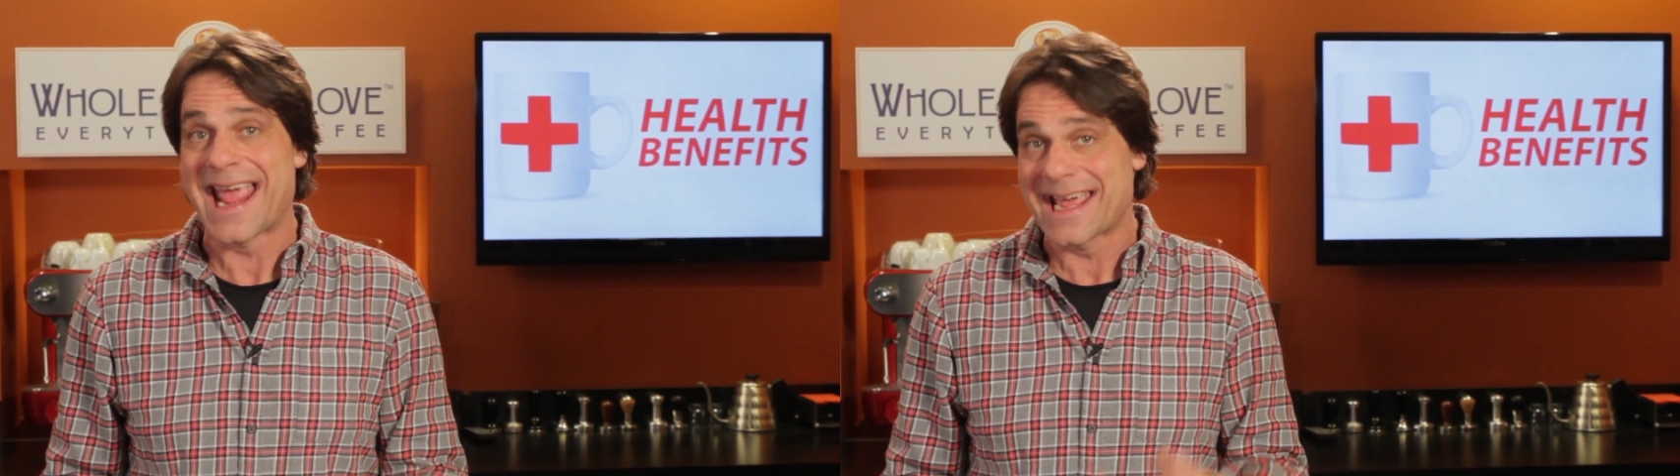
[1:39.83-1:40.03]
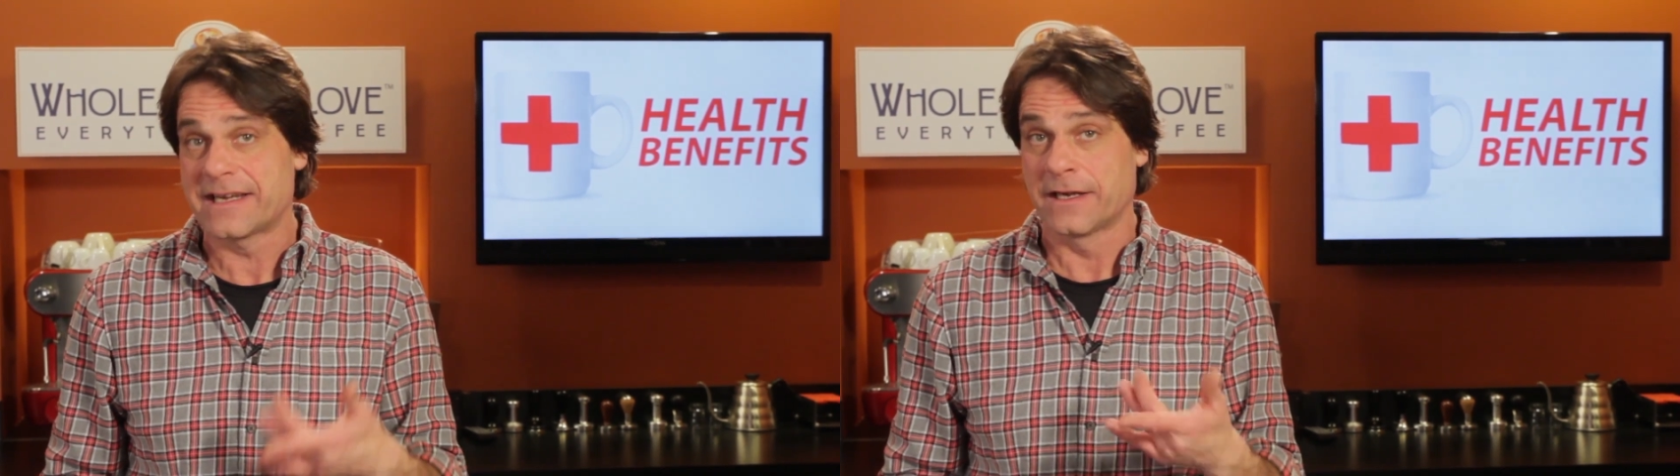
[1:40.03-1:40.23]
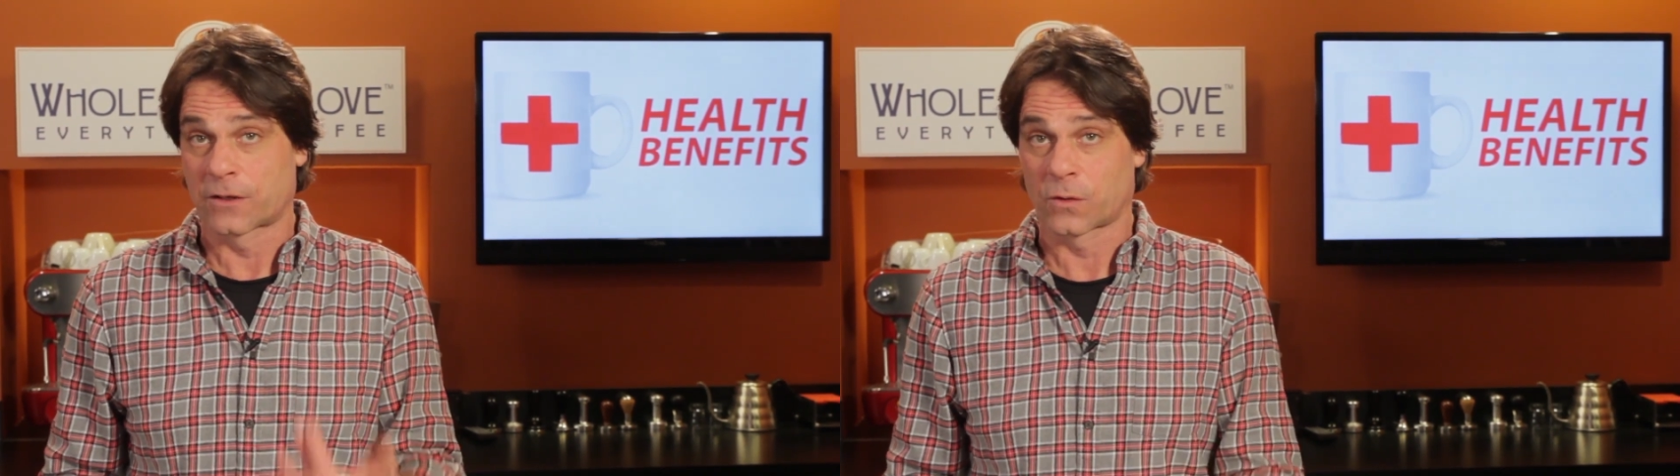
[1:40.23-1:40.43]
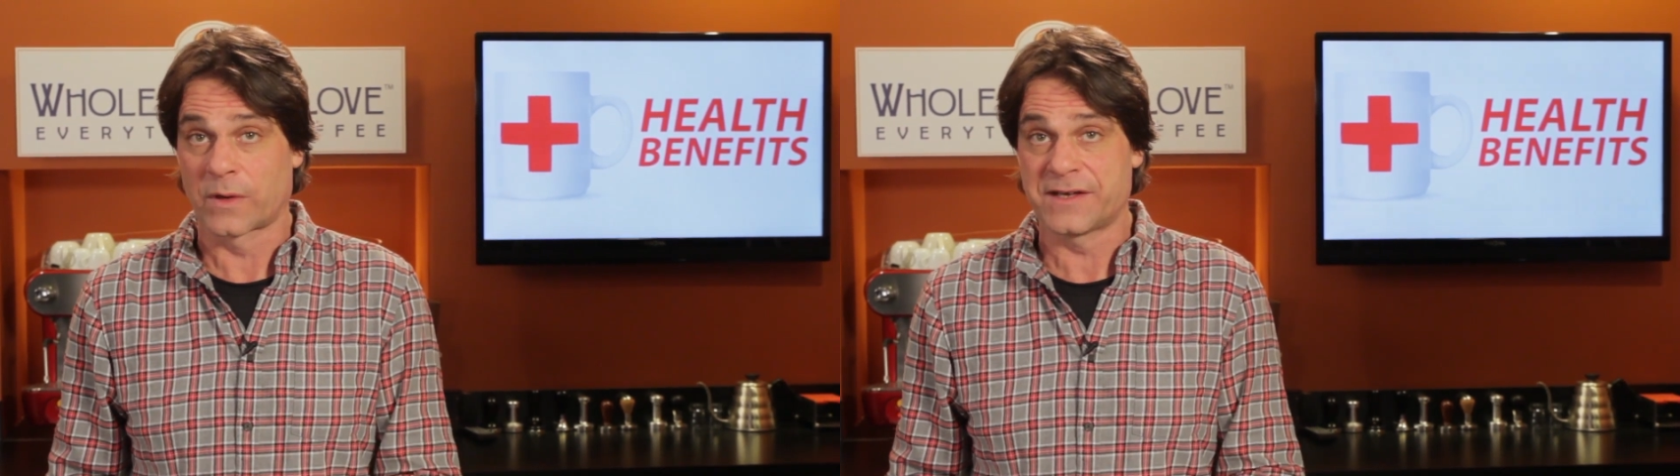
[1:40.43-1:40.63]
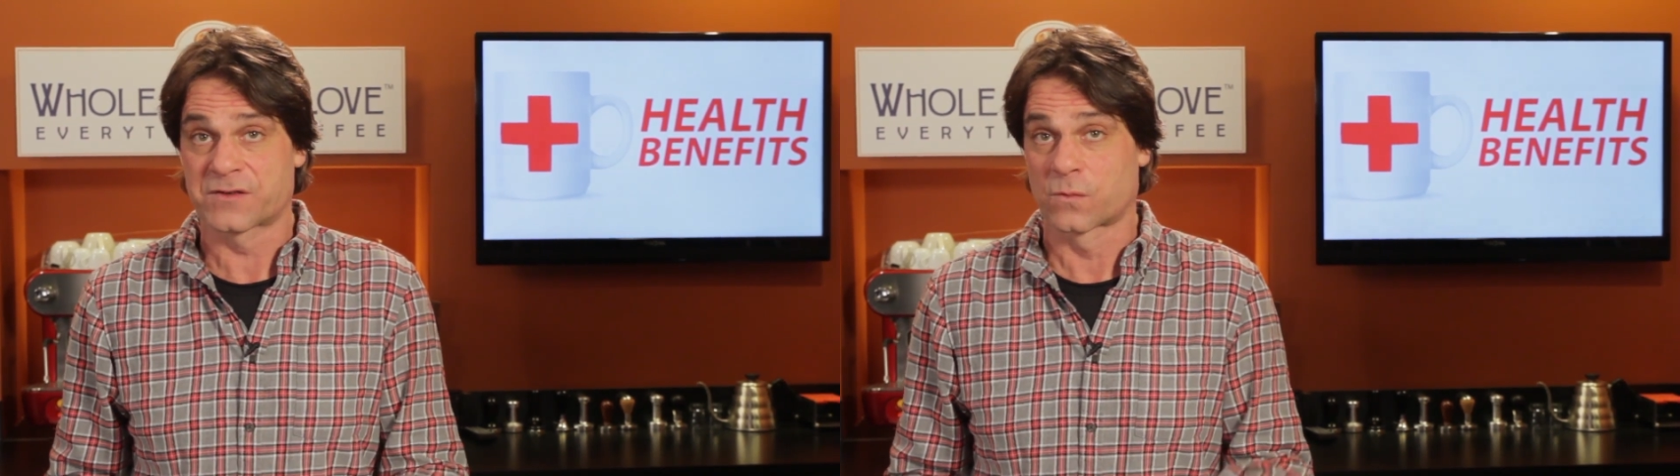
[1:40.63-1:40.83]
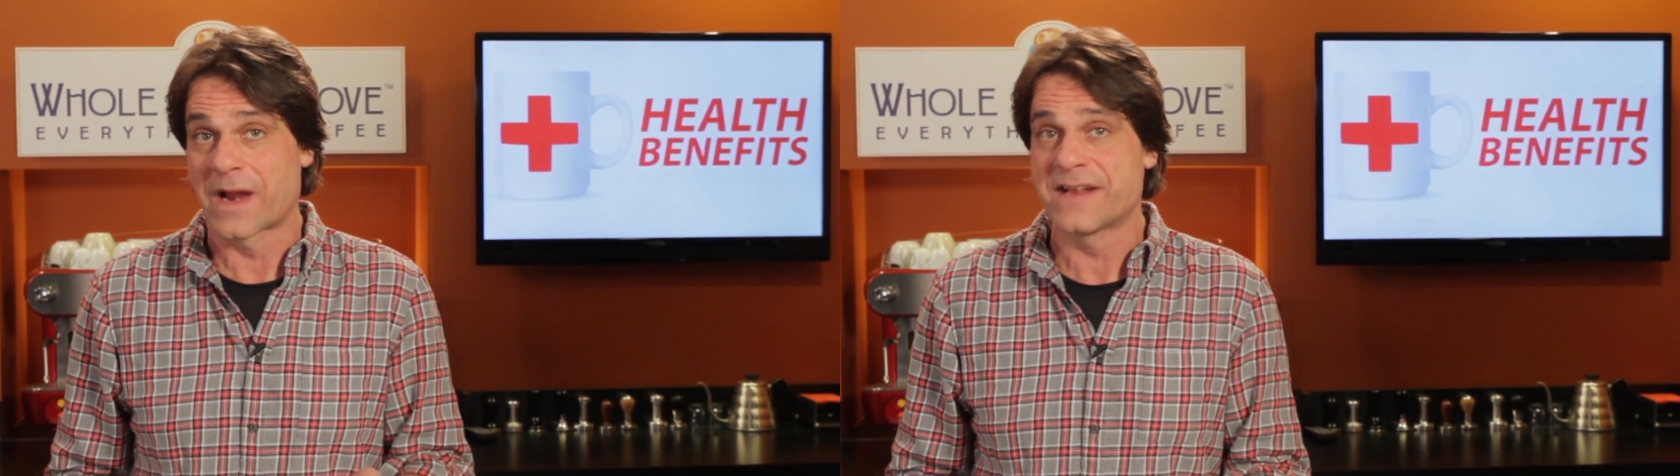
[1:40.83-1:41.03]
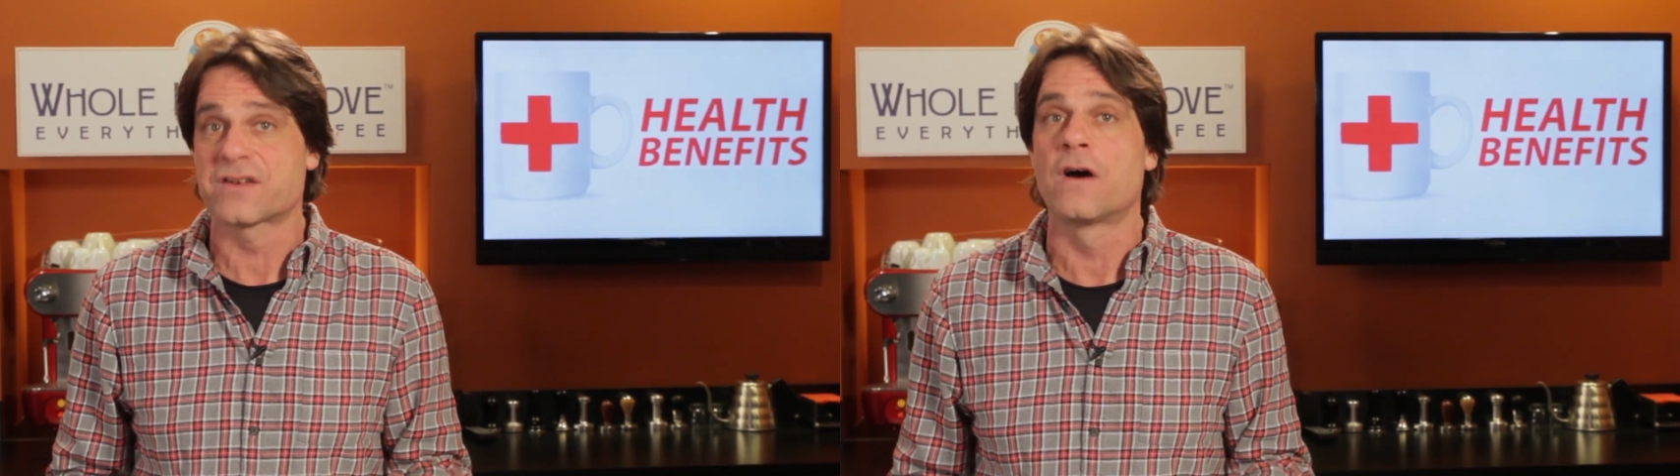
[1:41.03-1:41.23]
and increased rates